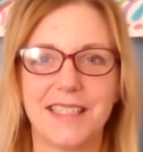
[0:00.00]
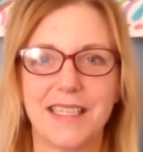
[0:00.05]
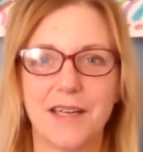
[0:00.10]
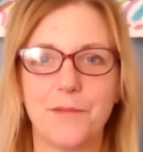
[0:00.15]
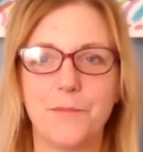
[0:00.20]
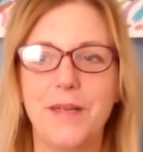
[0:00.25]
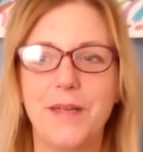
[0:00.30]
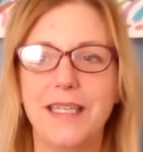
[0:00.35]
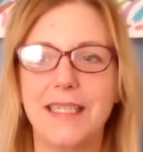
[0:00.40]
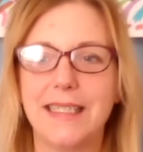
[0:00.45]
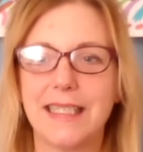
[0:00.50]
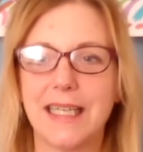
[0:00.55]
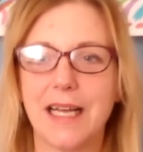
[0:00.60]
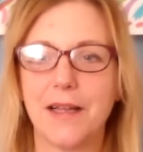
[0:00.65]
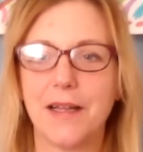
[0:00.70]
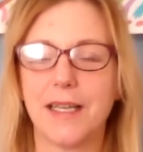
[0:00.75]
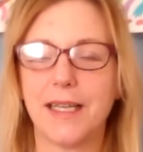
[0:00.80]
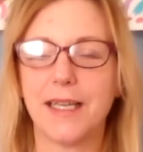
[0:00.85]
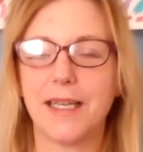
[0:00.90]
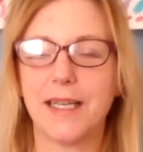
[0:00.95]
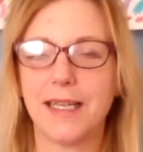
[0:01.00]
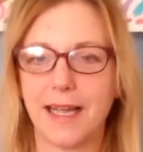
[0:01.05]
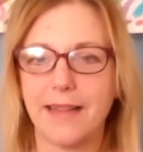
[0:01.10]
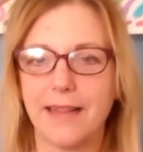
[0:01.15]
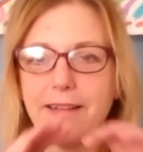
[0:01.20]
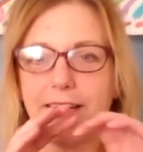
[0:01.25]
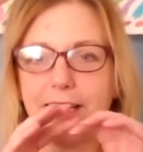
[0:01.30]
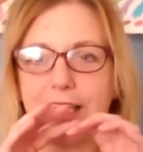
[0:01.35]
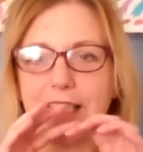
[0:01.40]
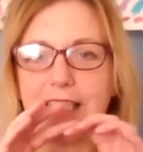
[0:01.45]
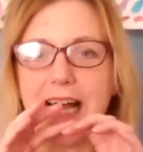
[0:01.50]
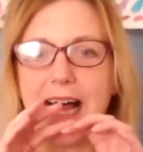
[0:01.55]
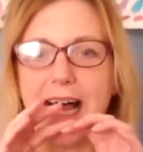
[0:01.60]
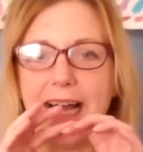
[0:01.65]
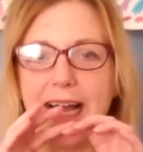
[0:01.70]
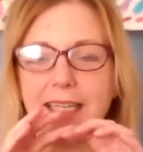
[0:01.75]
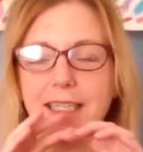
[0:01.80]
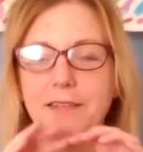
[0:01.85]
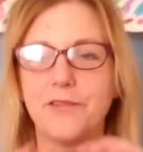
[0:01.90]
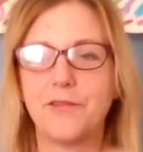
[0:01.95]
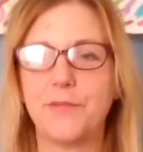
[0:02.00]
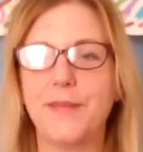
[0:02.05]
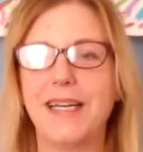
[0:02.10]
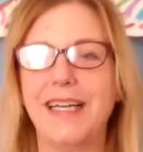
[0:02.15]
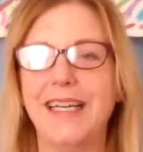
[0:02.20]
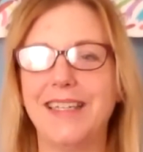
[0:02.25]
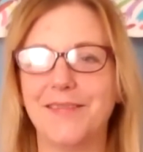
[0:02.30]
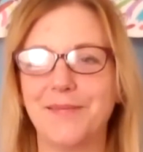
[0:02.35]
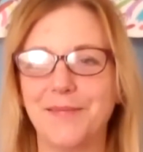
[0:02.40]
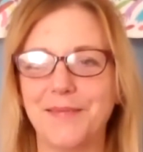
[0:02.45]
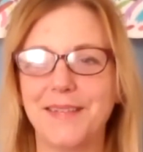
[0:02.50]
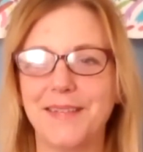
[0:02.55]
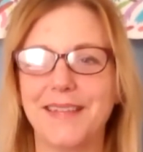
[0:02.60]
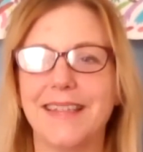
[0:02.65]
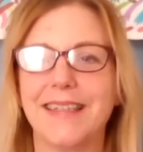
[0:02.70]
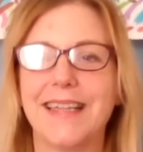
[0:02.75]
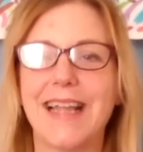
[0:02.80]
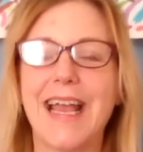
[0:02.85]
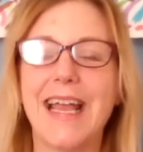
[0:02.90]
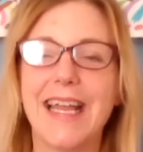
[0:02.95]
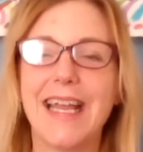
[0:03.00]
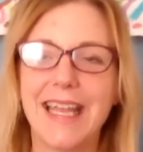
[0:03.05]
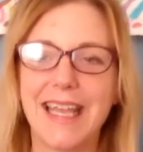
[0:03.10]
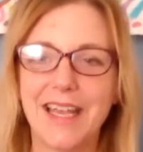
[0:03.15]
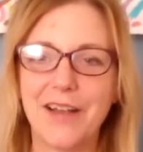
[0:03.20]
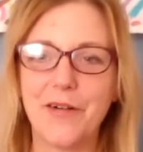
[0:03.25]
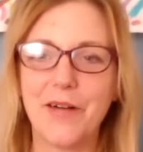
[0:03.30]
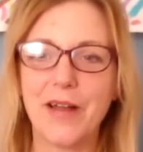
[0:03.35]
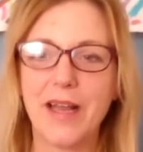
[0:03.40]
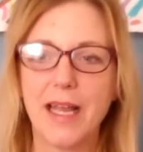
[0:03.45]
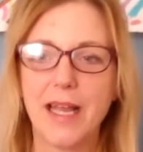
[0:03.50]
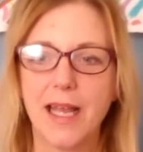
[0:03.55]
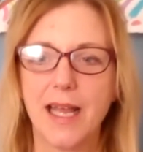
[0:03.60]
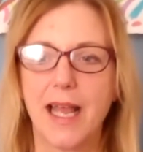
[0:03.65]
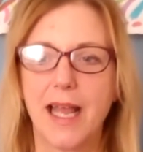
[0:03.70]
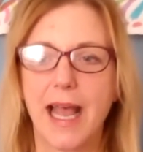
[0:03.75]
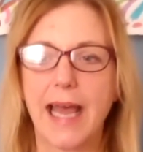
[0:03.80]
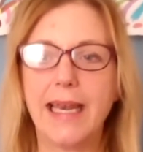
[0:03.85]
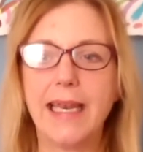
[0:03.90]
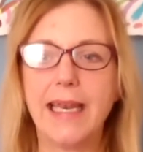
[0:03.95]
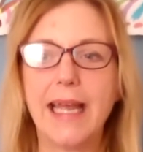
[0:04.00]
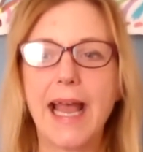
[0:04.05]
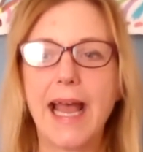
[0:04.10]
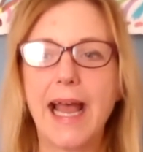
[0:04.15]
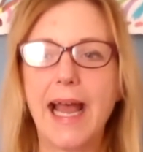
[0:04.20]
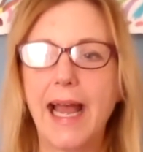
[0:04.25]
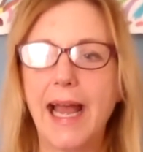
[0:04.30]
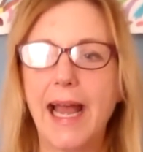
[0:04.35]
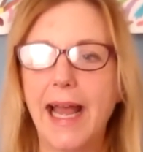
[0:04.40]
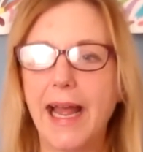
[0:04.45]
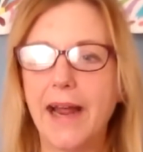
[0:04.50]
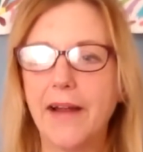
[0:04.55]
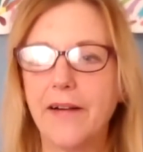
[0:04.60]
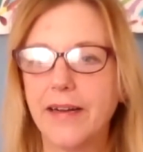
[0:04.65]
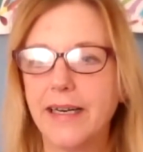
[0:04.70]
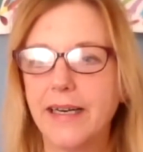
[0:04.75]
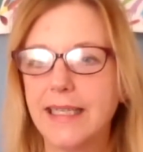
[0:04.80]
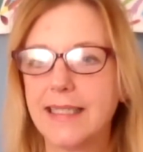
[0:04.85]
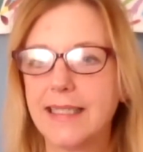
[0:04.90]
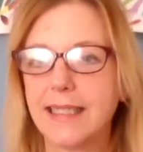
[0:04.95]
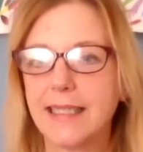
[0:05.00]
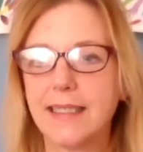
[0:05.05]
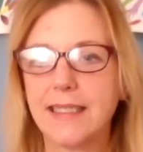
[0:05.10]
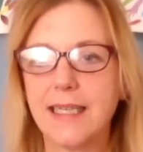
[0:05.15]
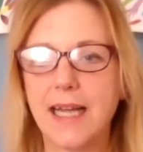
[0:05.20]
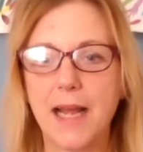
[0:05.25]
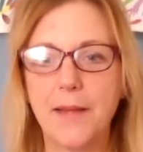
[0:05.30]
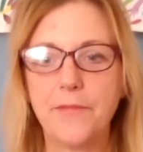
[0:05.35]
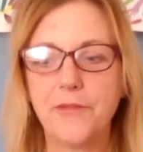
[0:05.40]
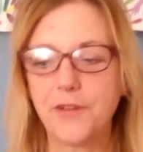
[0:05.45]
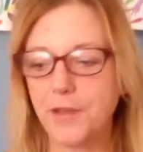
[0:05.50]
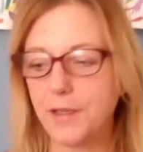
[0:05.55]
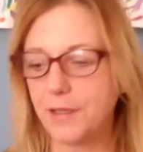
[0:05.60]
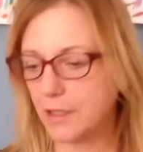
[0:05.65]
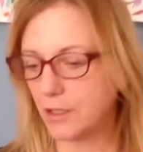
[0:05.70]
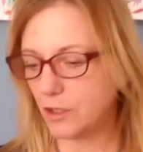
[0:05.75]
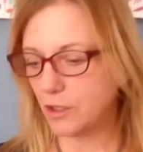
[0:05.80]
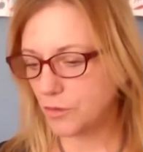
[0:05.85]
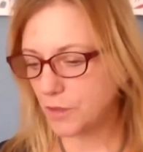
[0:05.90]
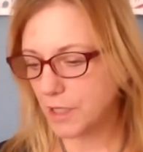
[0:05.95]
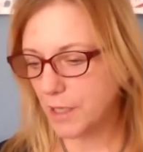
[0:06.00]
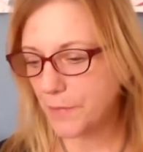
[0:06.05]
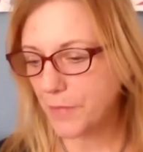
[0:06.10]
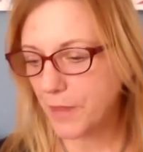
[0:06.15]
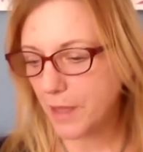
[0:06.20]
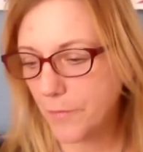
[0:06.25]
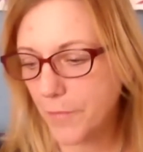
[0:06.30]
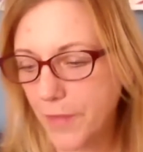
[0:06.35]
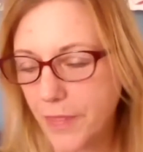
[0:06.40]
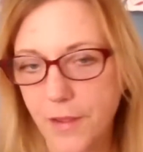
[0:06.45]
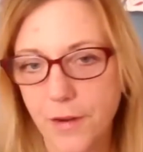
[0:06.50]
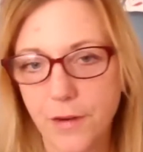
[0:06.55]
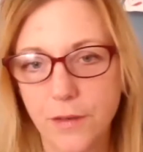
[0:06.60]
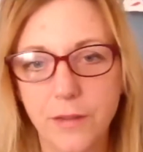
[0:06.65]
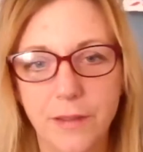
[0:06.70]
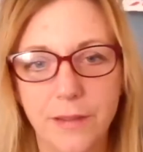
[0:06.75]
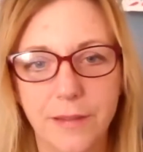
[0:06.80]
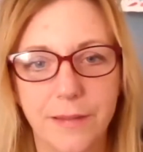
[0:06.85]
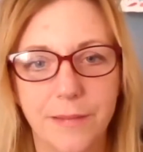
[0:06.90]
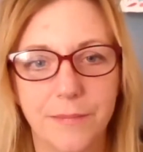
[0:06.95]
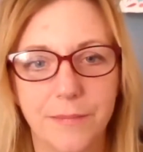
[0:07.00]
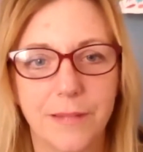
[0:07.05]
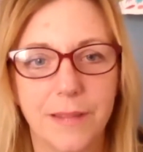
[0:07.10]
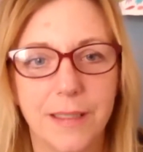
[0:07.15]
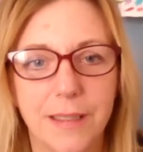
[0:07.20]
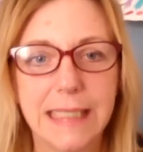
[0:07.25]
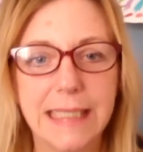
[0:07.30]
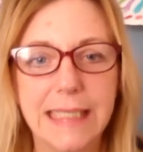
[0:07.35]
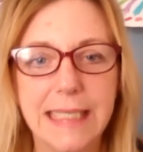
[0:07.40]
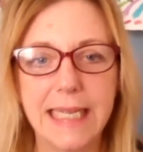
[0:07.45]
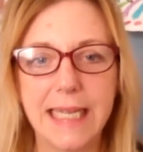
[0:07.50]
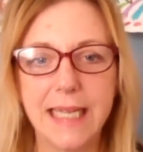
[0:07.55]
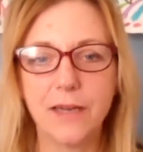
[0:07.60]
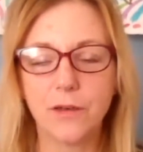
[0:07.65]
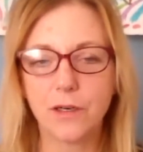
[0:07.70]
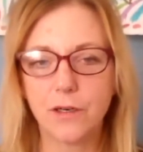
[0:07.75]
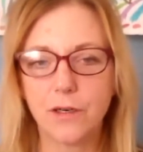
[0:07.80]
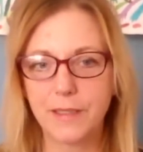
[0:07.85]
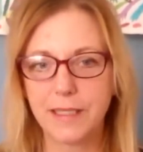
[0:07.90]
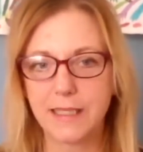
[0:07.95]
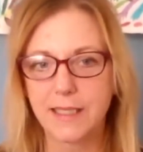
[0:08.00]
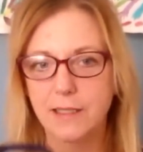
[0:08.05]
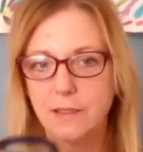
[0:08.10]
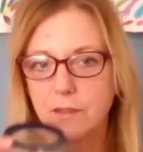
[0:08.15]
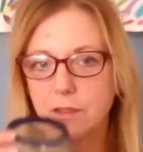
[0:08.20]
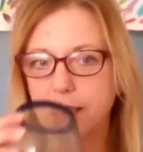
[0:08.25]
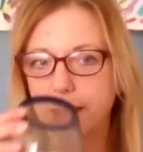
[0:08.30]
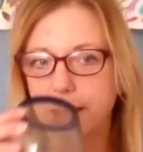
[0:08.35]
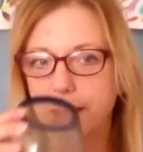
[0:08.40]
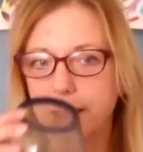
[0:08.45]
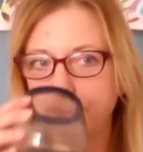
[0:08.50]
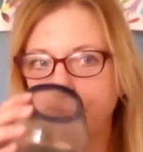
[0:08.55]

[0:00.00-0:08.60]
Me, so a little tile of me. Thank you. And Erin, is it time for you to do something with your tea, or are we still good?